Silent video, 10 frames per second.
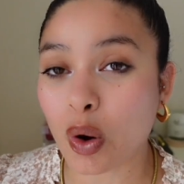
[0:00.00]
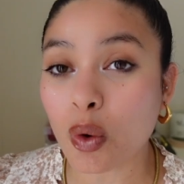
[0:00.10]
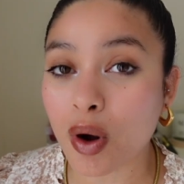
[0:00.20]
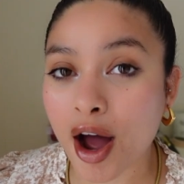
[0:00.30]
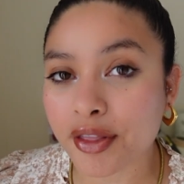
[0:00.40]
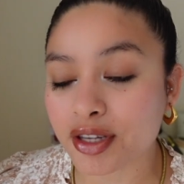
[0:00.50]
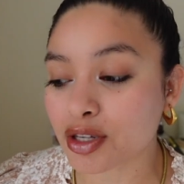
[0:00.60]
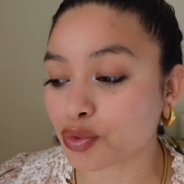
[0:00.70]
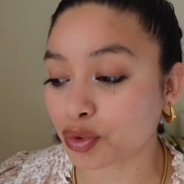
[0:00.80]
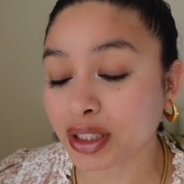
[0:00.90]
Oh wow, this
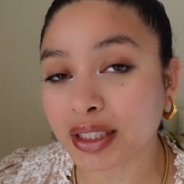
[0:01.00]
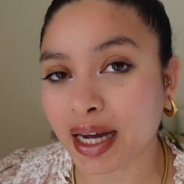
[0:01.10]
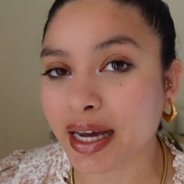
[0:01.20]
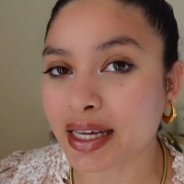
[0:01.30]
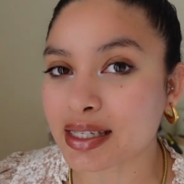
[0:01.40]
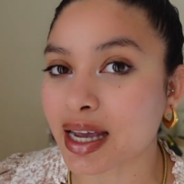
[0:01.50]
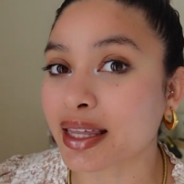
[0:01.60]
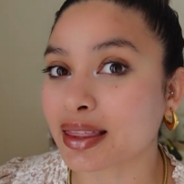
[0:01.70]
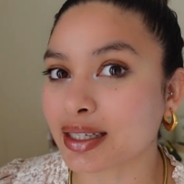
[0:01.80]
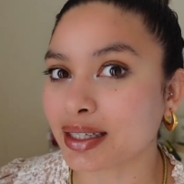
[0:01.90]
is really nice. I
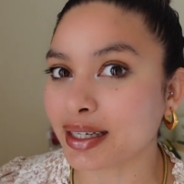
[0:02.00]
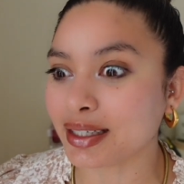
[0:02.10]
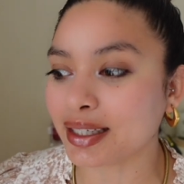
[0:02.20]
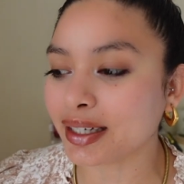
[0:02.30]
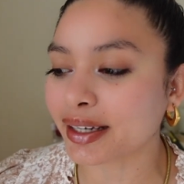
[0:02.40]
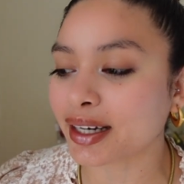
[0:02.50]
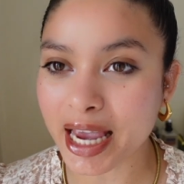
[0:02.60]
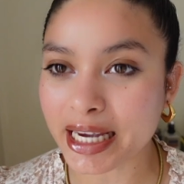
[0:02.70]
think I need it.